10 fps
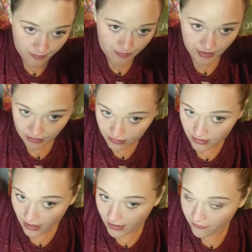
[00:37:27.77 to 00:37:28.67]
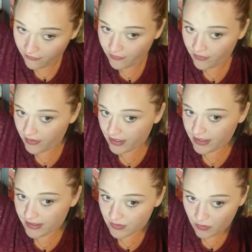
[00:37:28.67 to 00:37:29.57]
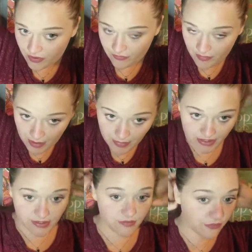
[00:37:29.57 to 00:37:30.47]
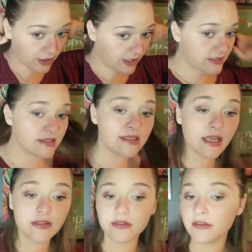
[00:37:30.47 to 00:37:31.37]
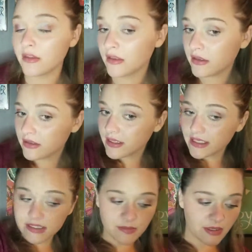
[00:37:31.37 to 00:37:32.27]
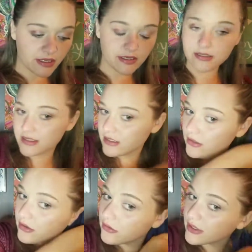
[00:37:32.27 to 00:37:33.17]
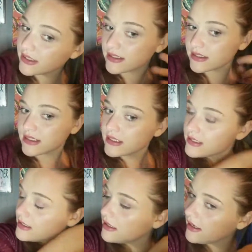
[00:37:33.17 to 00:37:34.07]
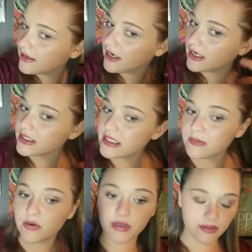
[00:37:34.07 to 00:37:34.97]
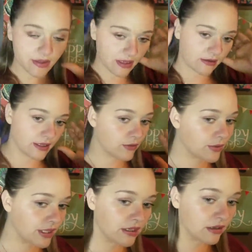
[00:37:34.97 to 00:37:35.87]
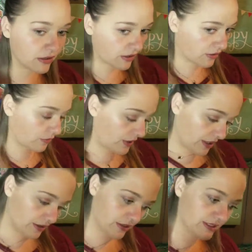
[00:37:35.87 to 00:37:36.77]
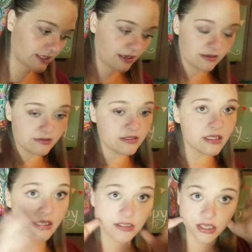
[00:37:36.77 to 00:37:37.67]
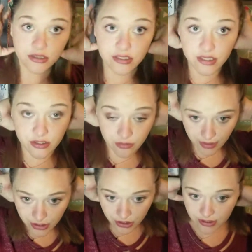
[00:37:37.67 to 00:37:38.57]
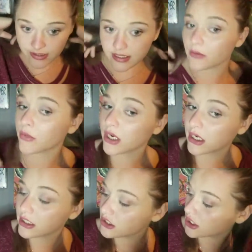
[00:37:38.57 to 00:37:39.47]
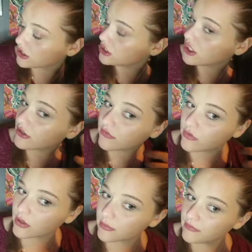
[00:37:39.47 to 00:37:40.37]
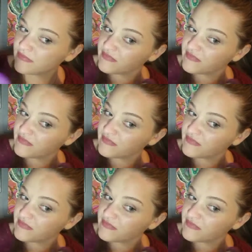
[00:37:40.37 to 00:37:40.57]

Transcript: their life is one of my best friends, and that's because, you know, it's an unspoken thing. Like, we understand each other's situations, and we're not going to judge each other for them.